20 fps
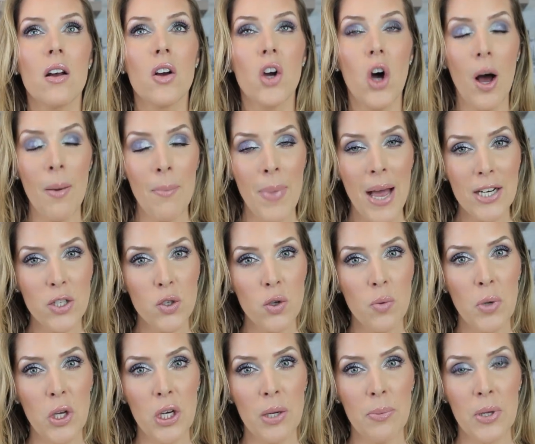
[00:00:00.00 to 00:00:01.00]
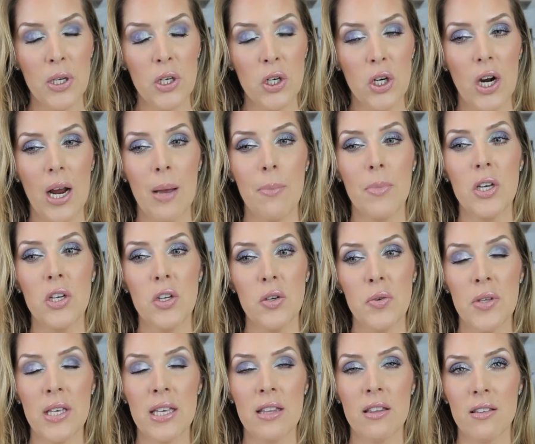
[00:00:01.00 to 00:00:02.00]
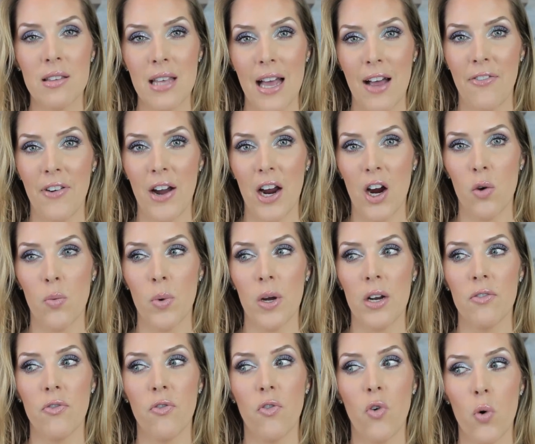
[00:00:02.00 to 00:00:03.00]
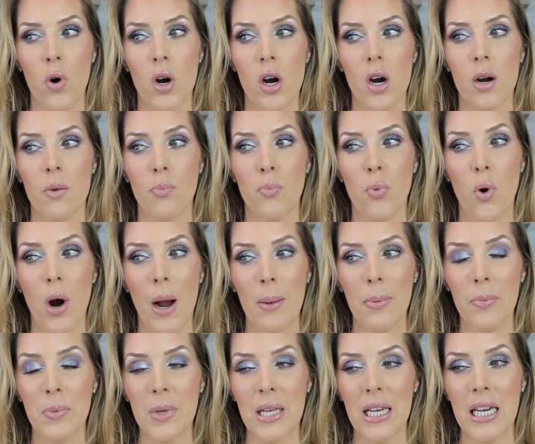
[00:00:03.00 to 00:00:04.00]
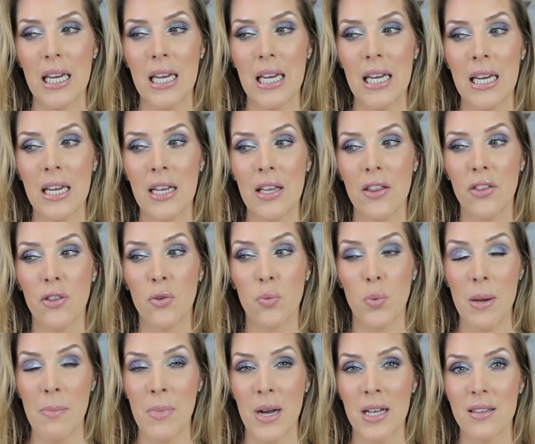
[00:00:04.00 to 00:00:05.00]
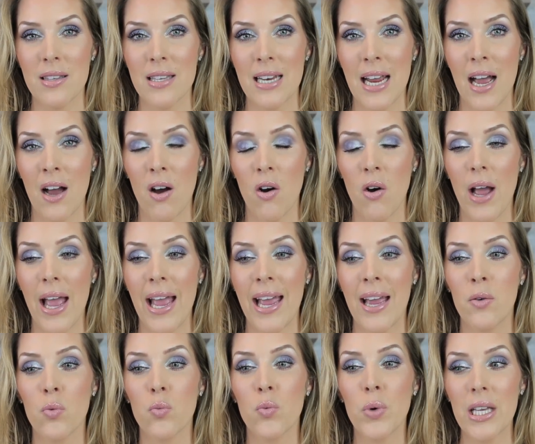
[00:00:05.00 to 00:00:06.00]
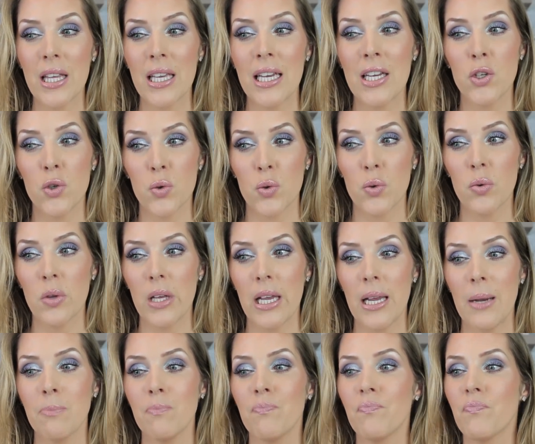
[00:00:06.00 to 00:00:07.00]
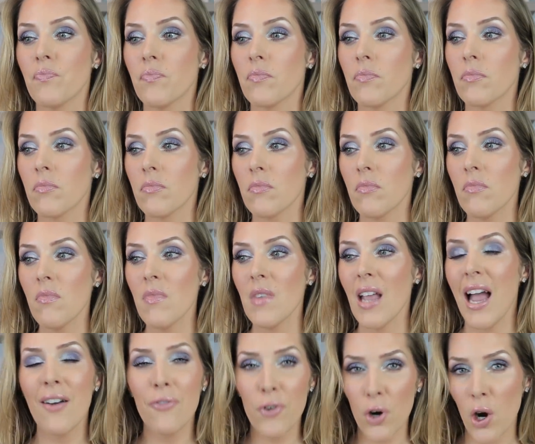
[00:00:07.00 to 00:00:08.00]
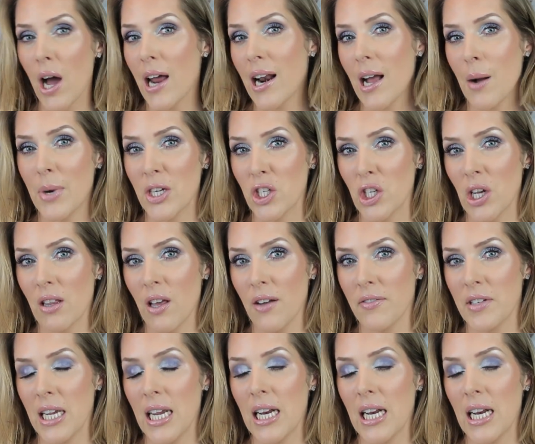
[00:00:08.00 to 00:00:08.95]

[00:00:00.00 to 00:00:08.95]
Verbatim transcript: gone back to a beauty blender and been using the Sapphire one for probably three months now. And really and truly, I forgot how much I loved